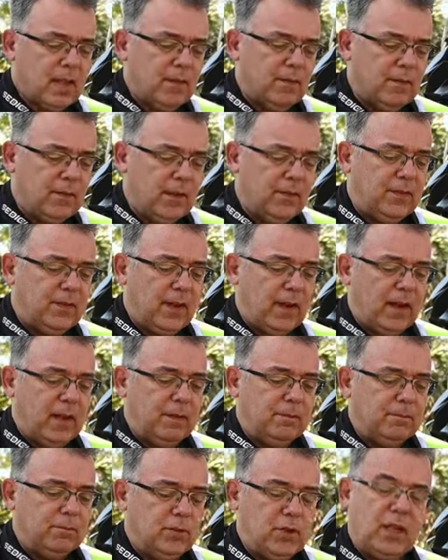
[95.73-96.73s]
this
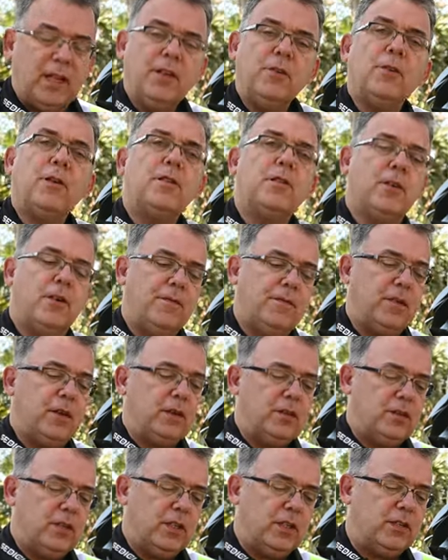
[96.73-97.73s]
uh, January
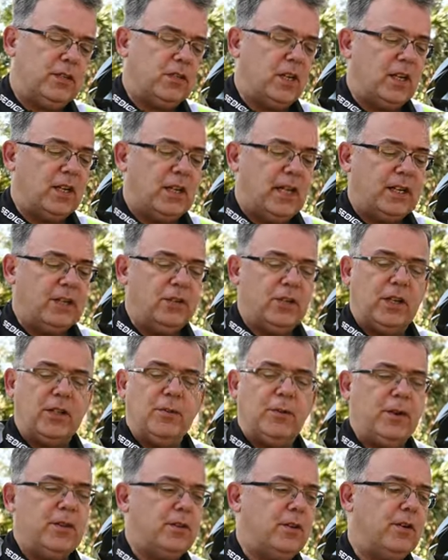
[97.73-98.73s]
31st, it's Sunday,
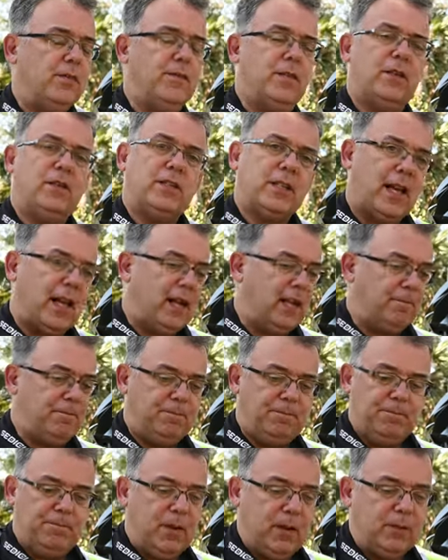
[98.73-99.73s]
January 31st. I
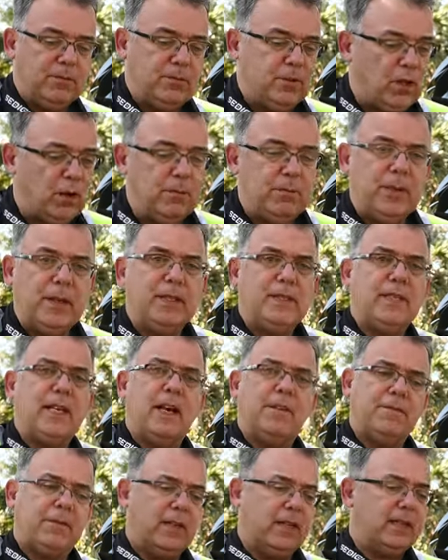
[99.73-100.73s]
so busy,
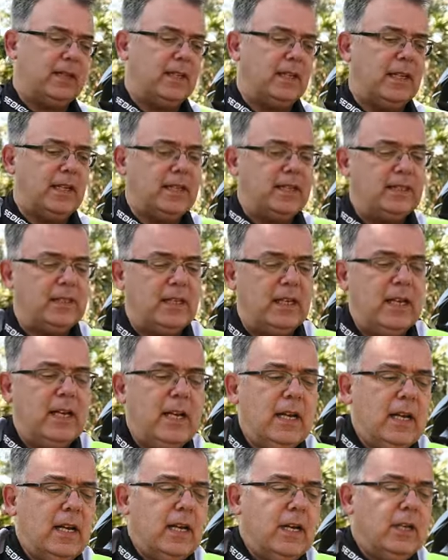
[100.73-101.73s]
I forget the days.
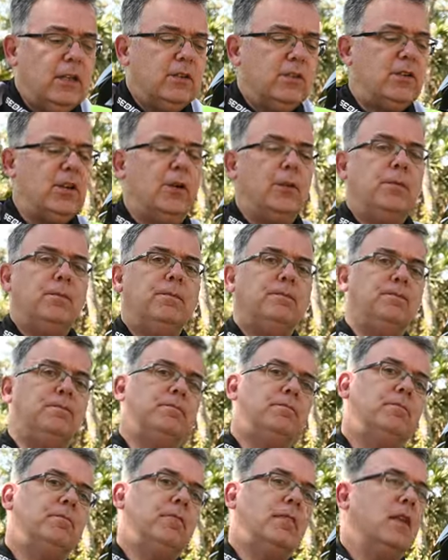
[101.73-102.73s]
So,
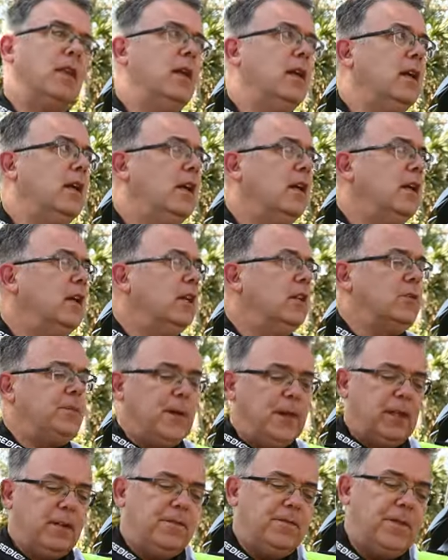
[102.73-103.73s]

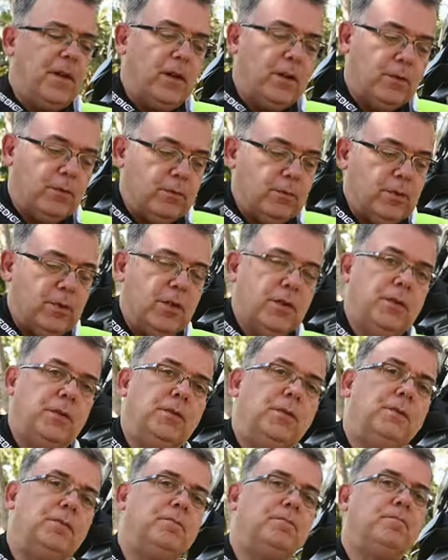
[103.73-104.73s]
speaking of phones,
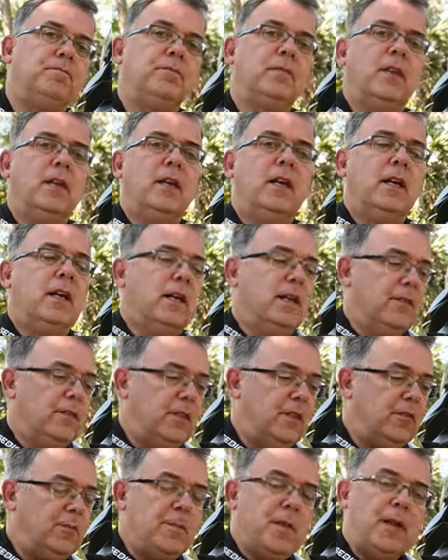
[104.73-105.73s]

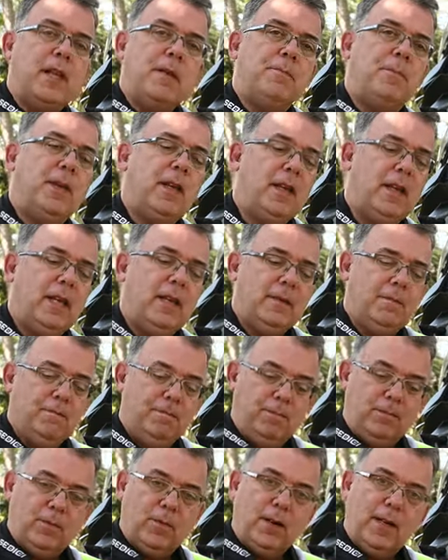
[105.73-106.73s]
this Mini P
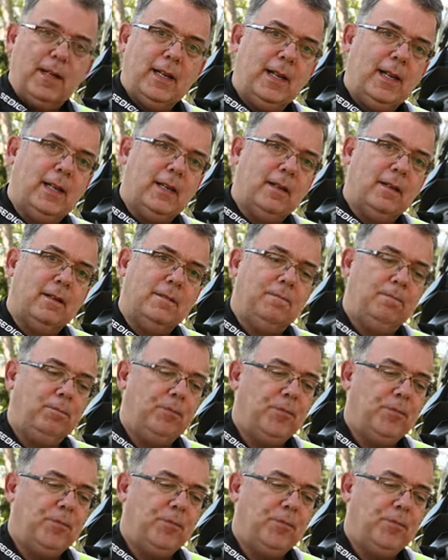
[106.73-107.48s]
right here